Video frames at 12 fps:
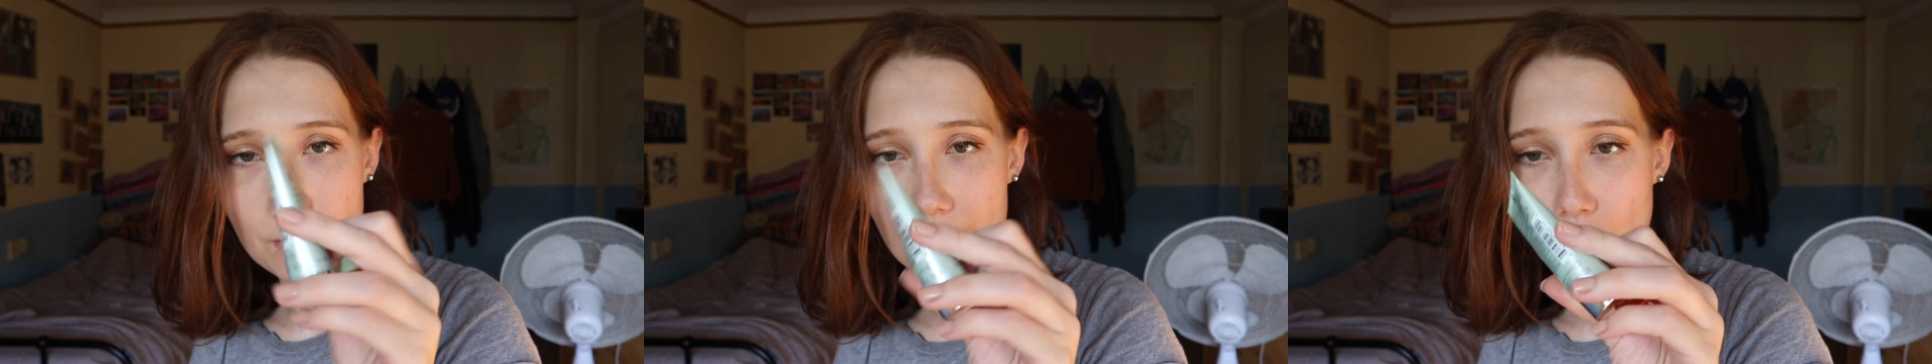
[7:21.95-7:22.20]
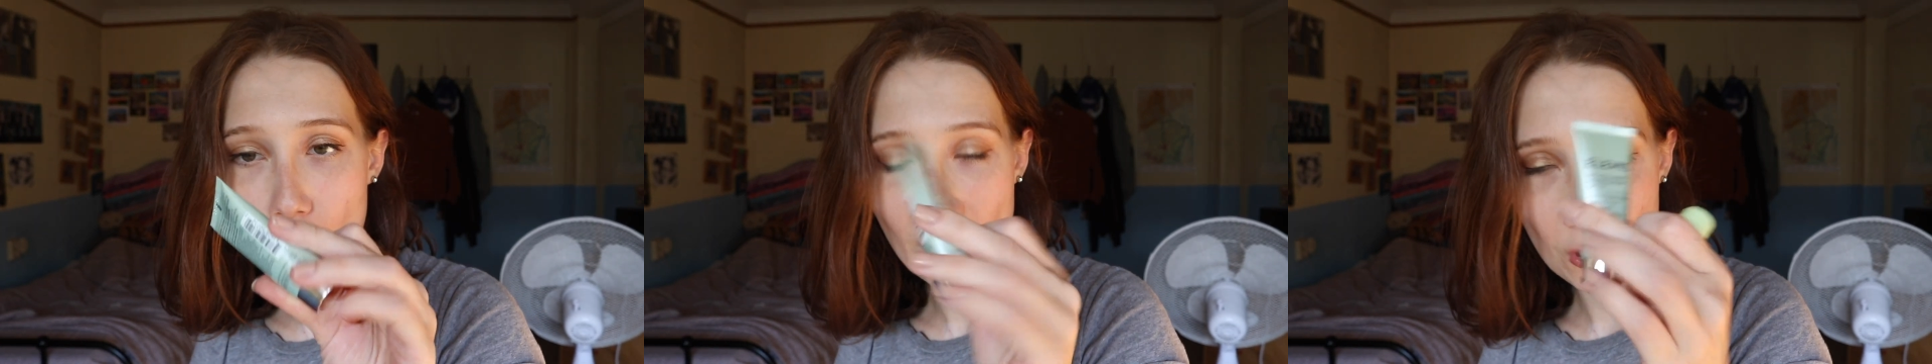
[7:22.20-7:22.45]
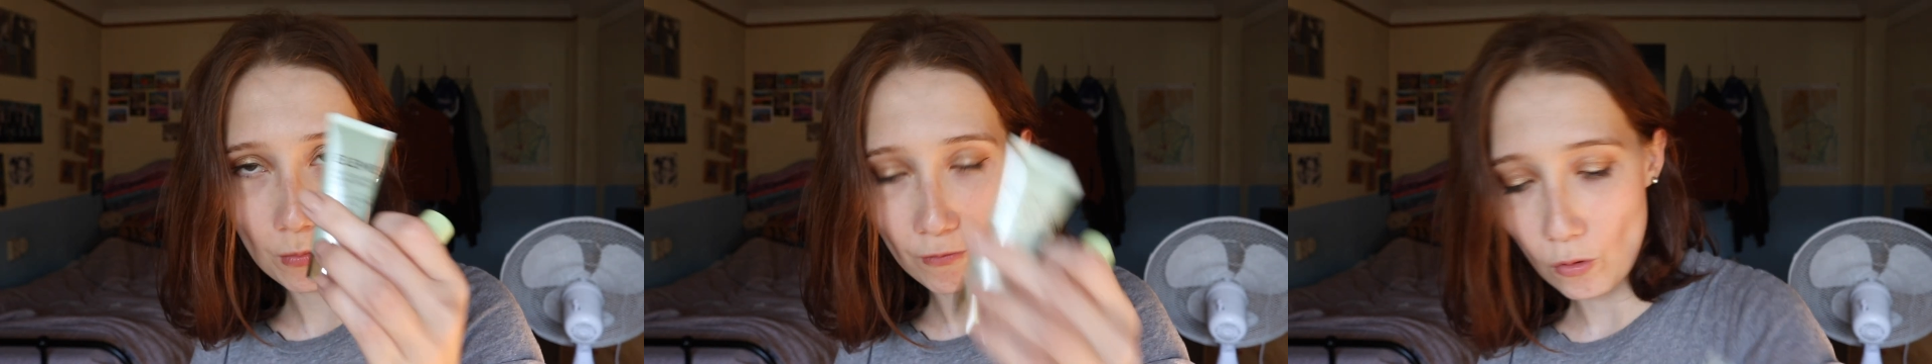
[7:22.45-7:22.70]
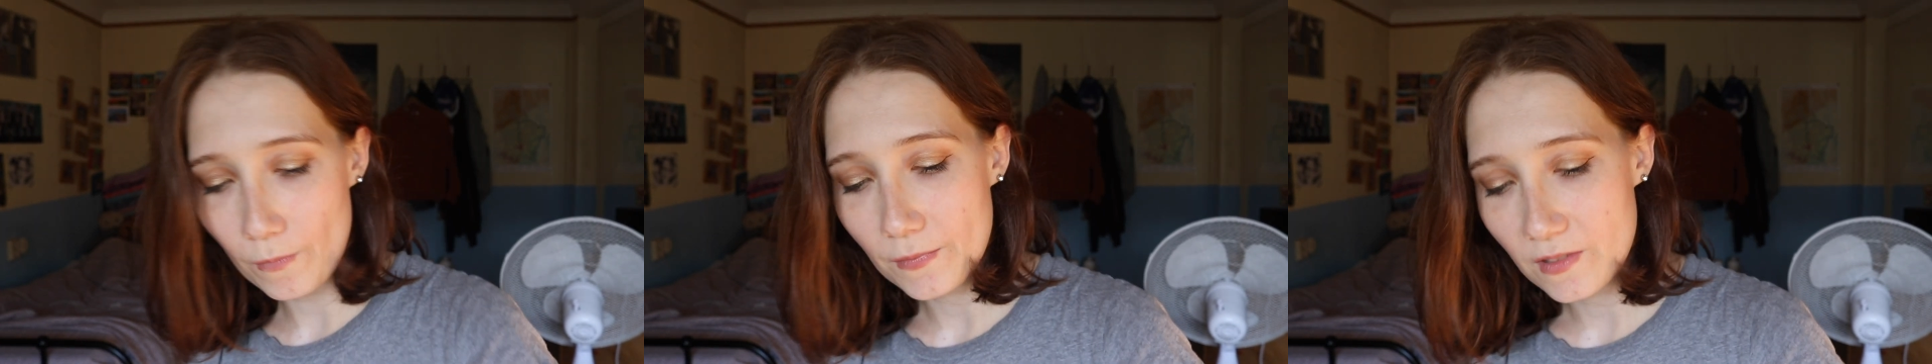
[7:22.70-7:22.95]
range
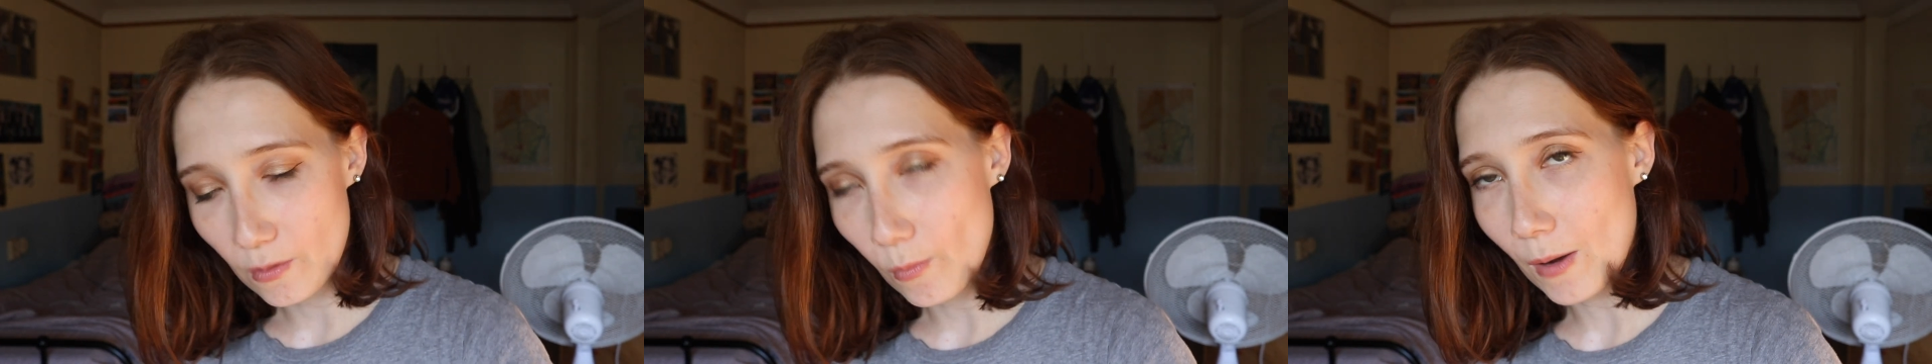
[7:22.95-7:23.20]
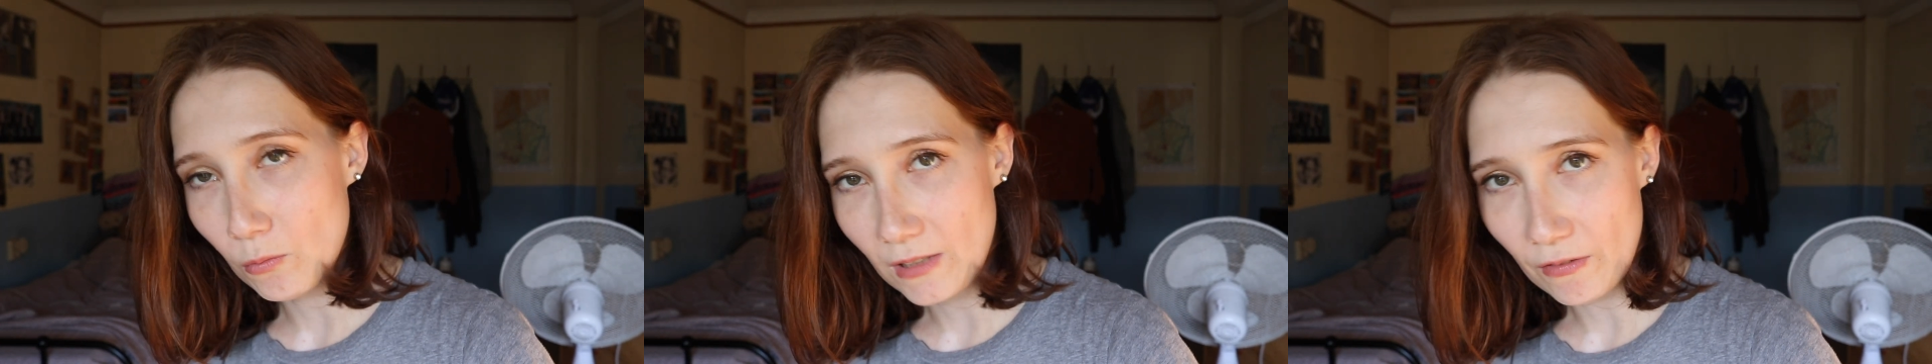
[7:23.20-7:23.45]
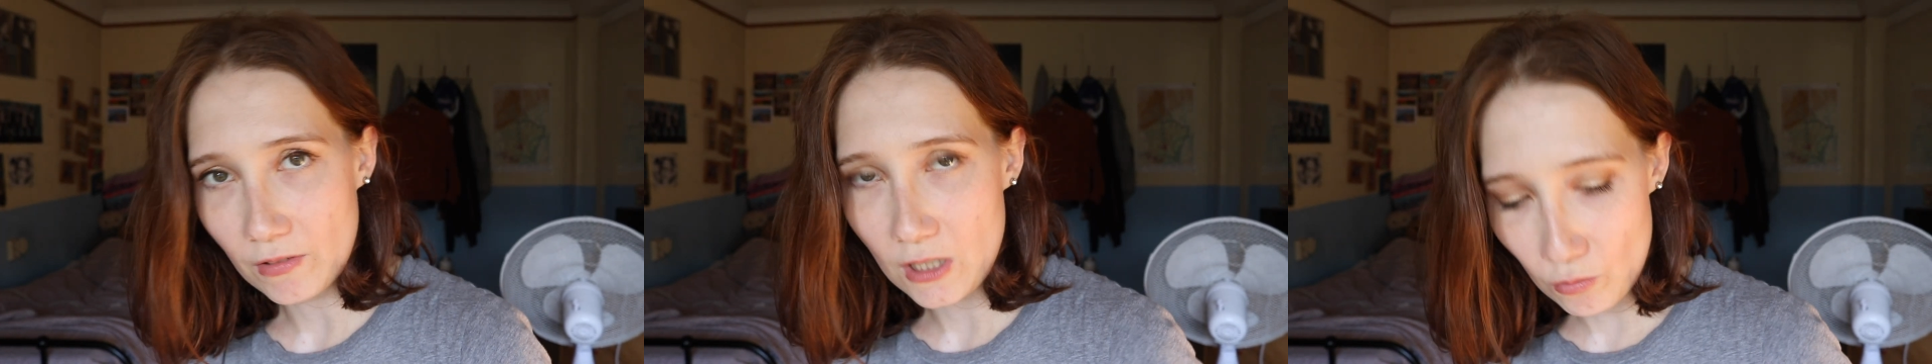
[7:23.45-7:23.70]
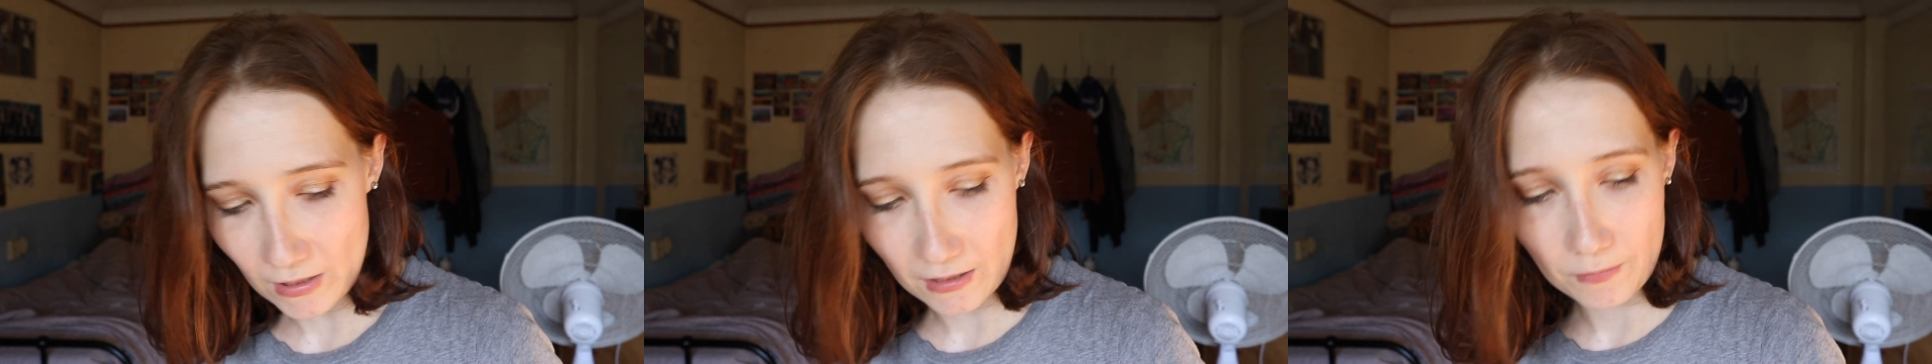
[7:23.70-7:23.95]
before, so I will definitely
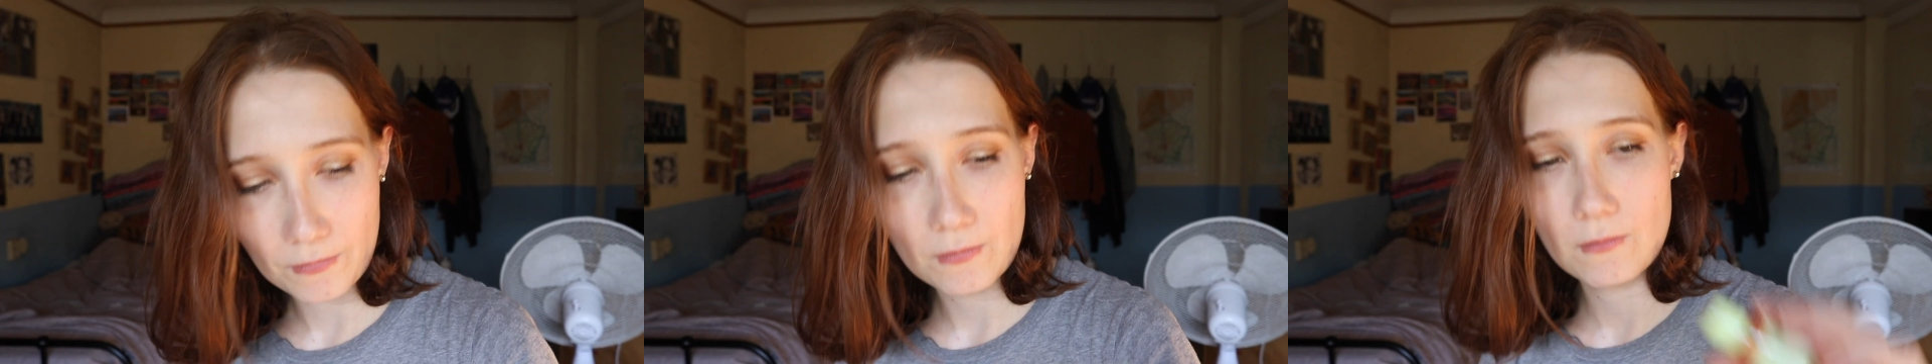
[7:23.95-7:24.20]
use it.